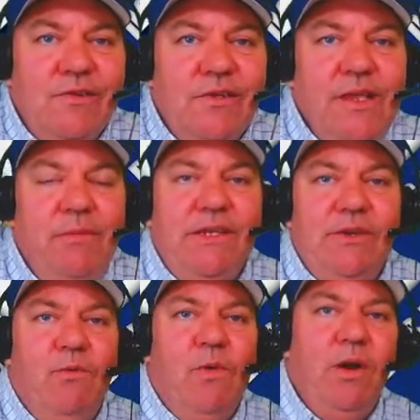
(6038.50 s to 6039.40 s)
That makes
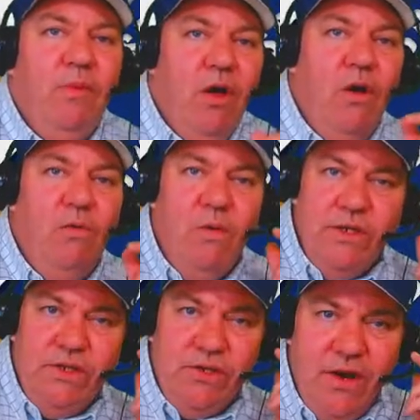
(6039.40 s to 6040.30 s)
it 1 ball,
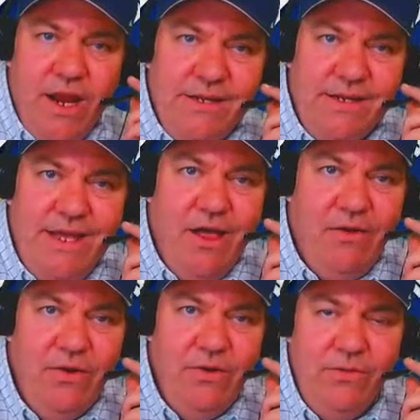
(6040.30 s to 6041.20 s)
1 strike to
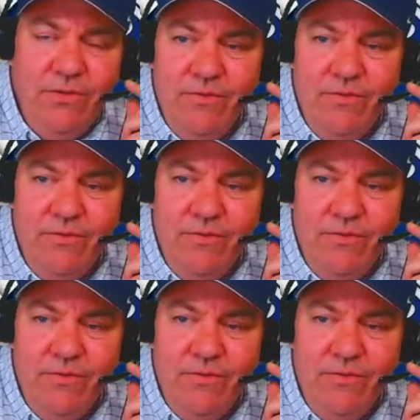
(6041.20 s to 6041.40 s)
Calhoun.